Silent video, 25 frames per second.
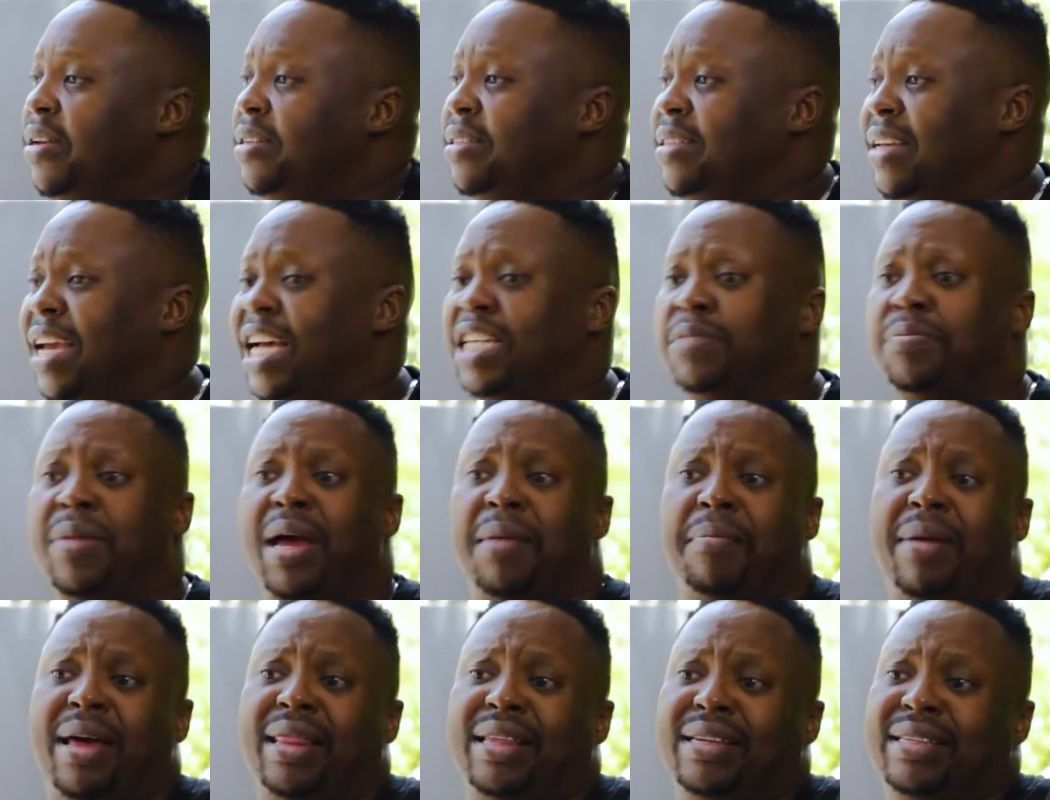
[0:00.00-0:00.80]
He has my
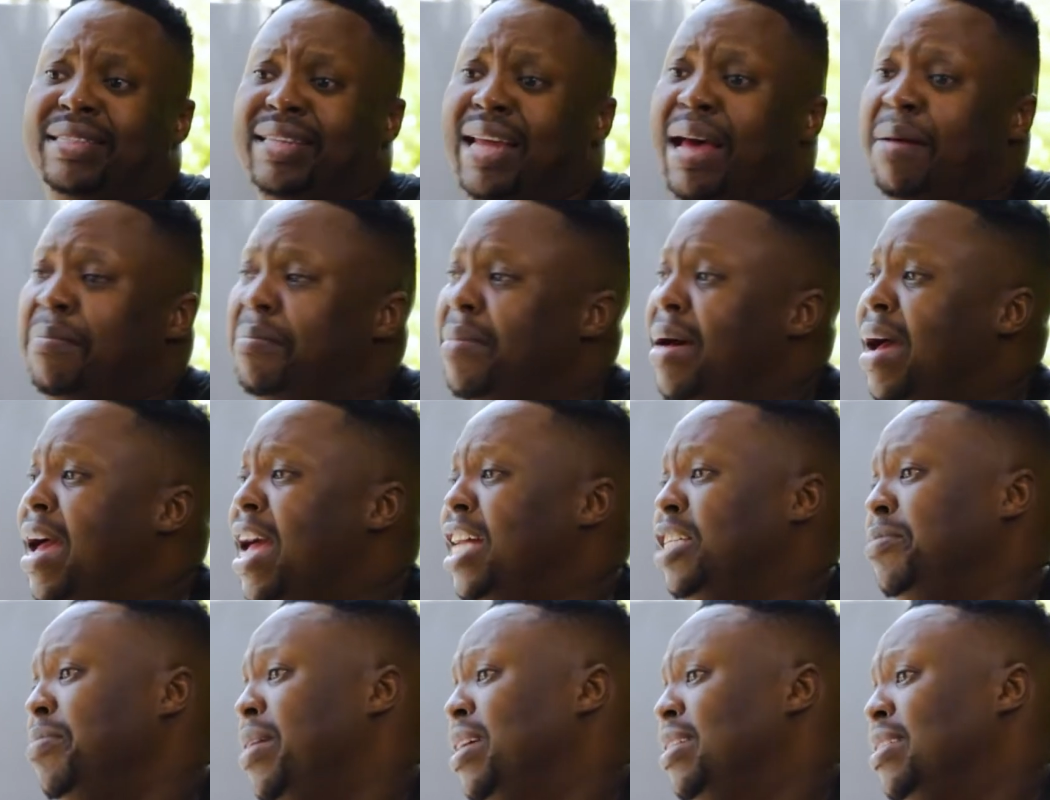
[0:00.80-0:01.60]
mother's number, he has
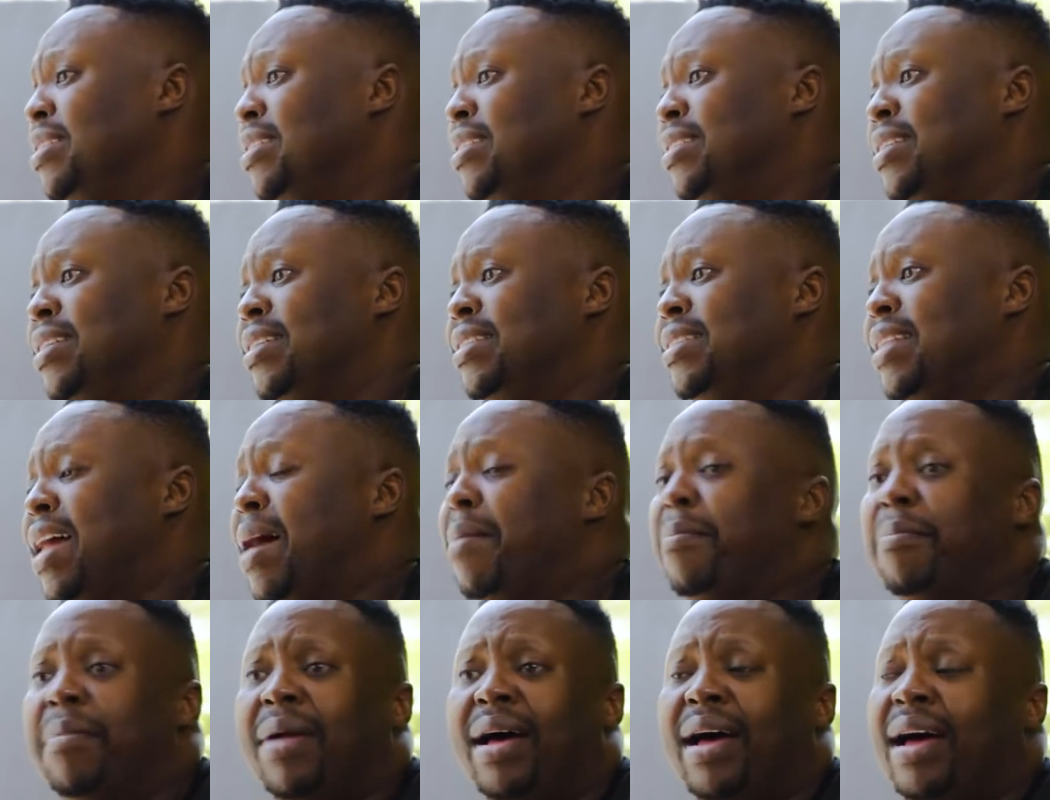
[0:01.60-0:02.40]
my sister's
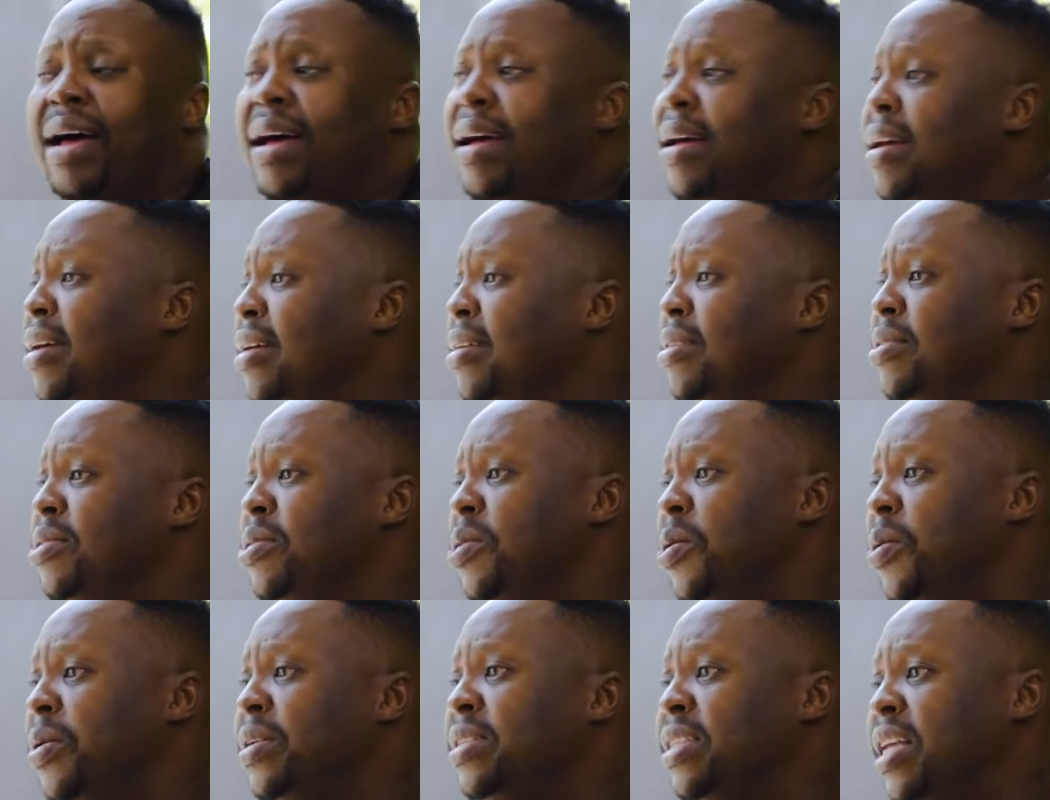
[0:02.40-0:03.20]
number, so
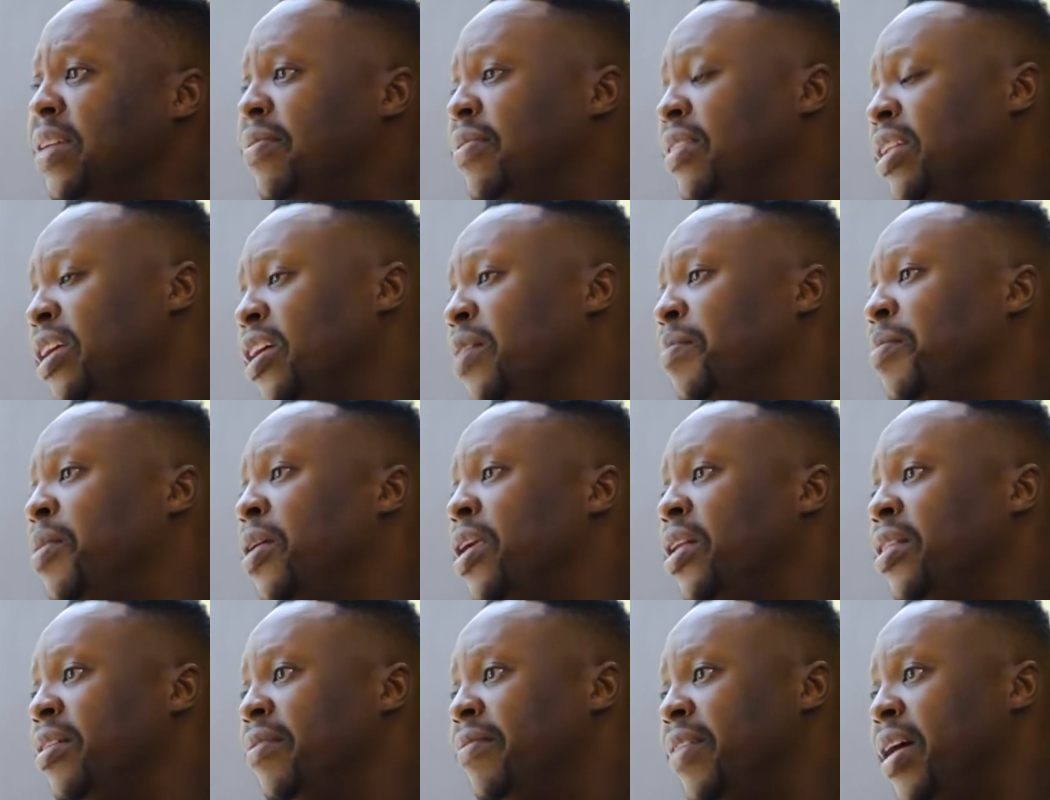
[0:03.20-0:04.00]
he's definitely a part of
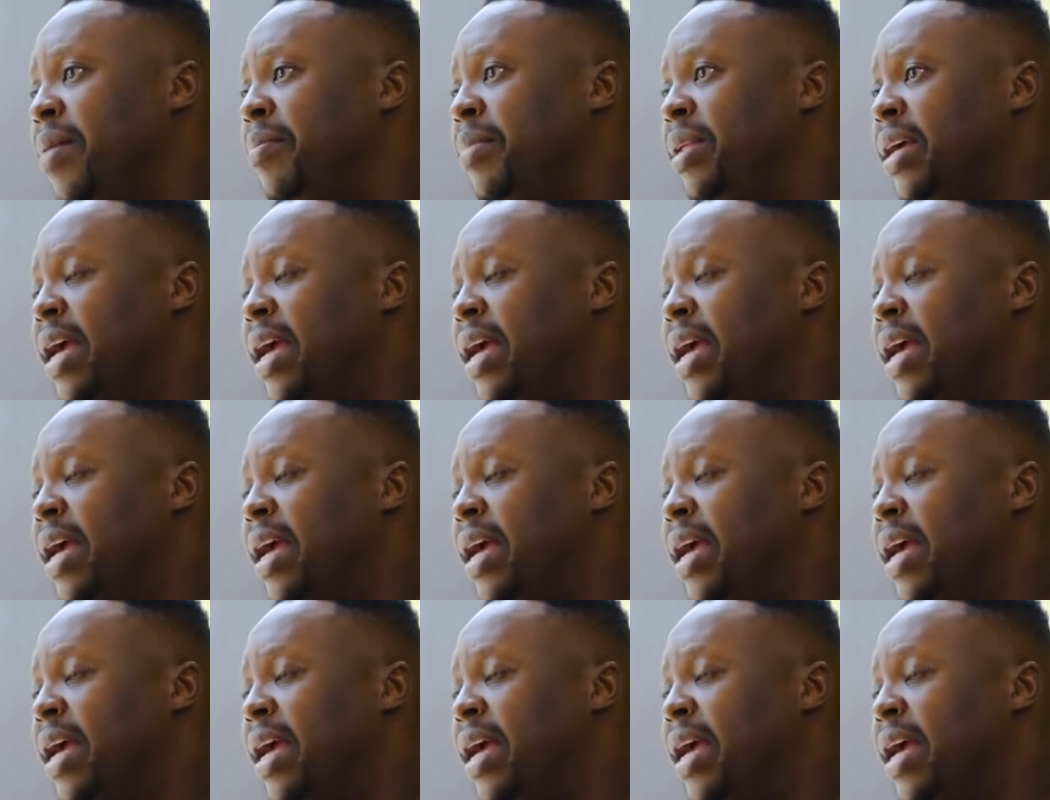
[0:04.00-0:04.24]
the family.